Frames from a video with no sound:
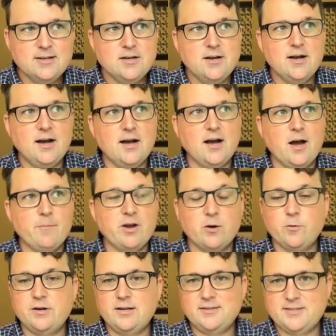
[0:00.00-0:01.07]
I'm not
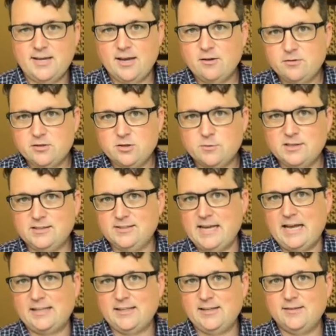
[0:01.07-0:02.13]
going to tell you
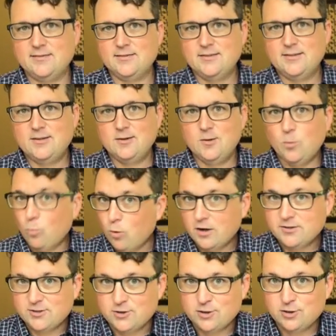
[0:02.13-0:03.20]
exactly what
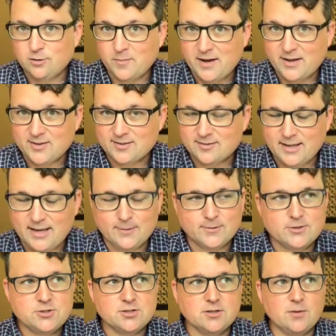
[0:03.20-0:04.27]
to do about this
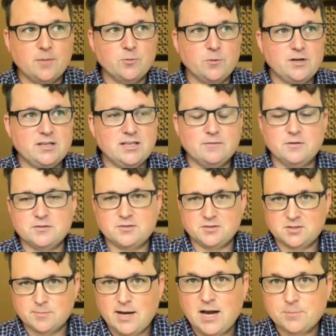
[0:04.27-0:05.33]
language. I'm going to give us
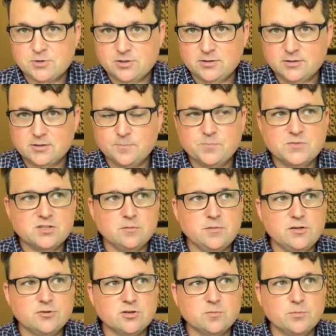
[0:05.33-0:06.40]
some options, some
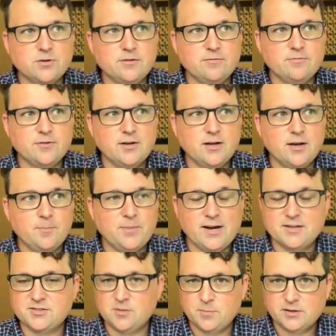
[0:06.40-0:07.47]
interpretive
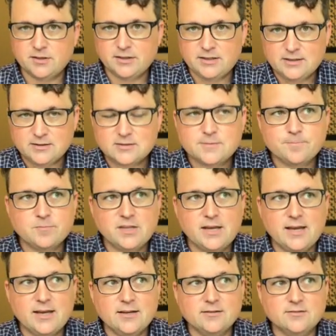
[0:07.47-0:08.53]
possibilities,
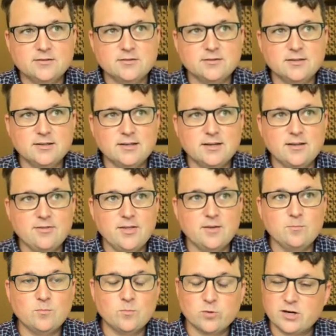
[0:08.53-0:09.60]
and
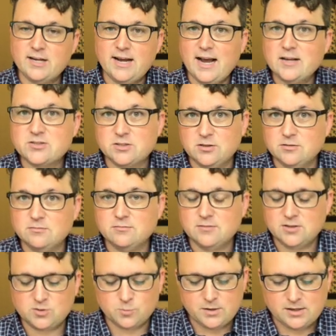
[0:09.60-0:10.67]
then we're going to ask you
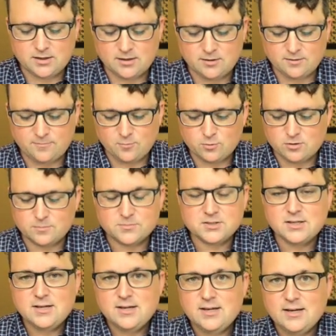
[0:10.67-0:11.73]
this week in the forums
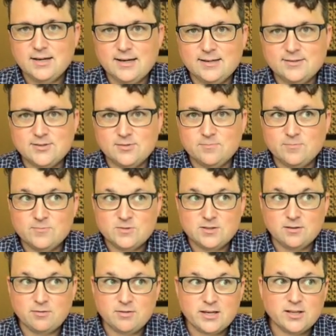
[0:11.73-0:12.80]
to
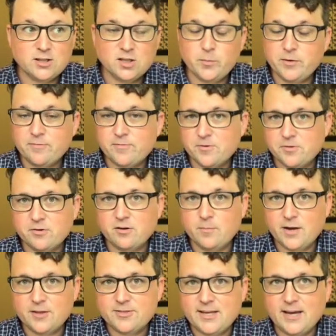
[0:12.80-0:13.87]
think a little bit further
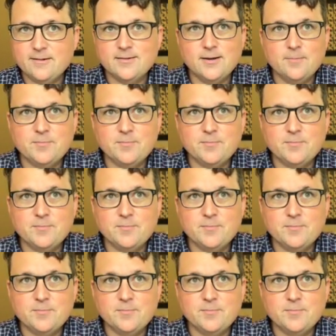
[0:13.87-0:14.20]
about that.